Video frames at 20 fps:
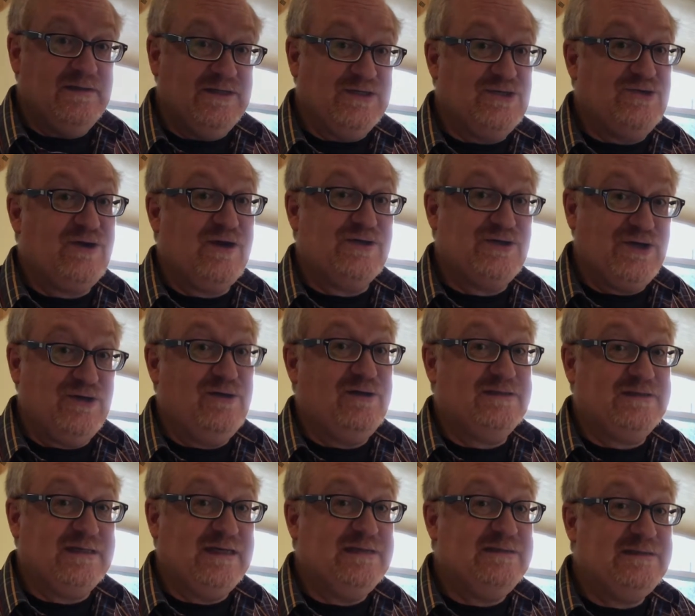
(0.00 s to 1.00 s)
the structure
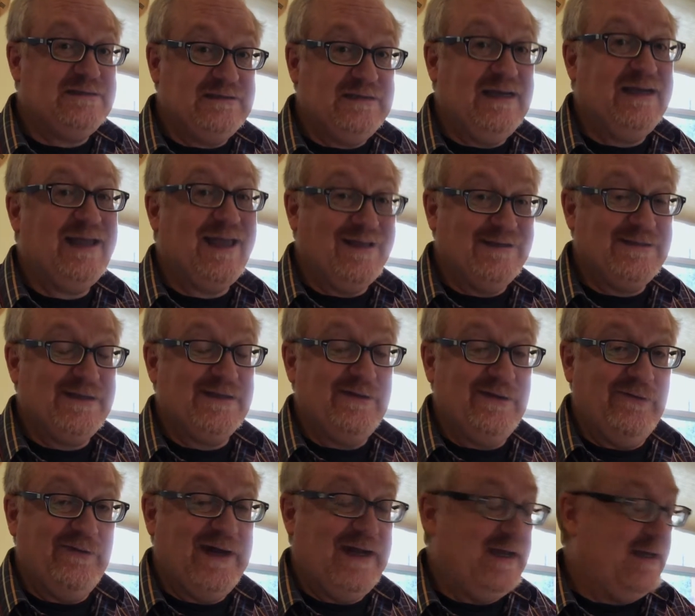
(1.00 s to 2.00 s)
looks nice, it gets in
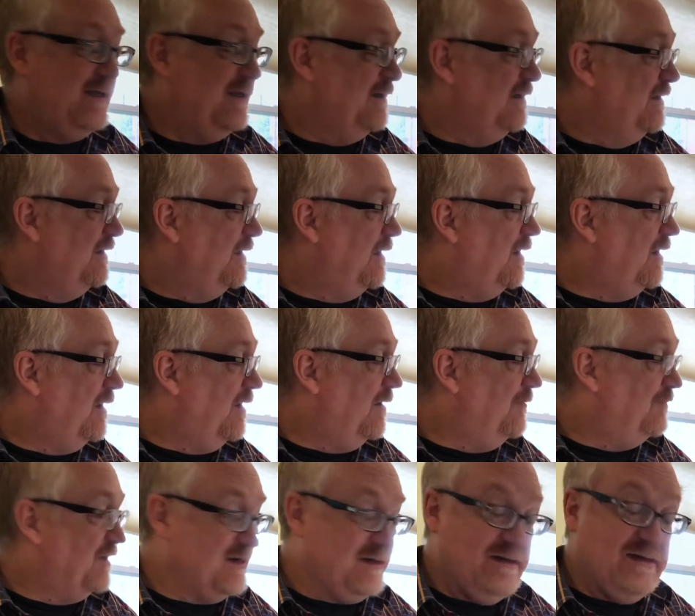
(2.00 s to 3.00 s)
the way.
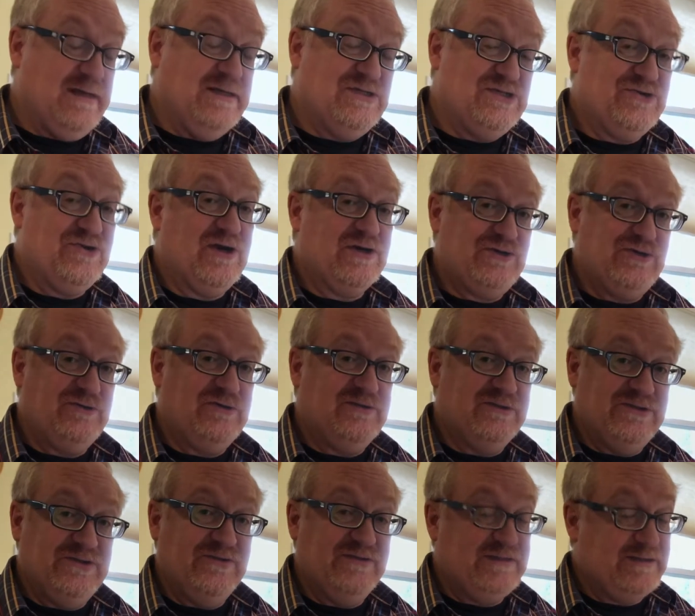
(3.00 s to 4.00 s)
But it is structural,
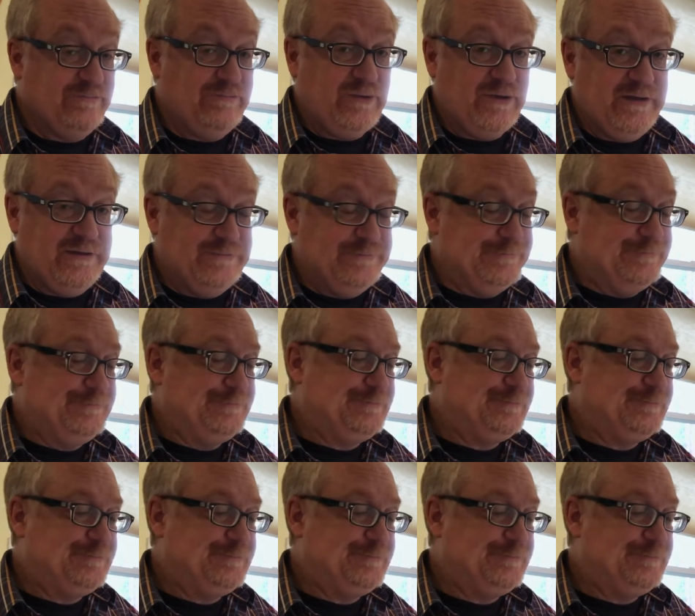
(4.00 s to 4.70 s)
so it's important.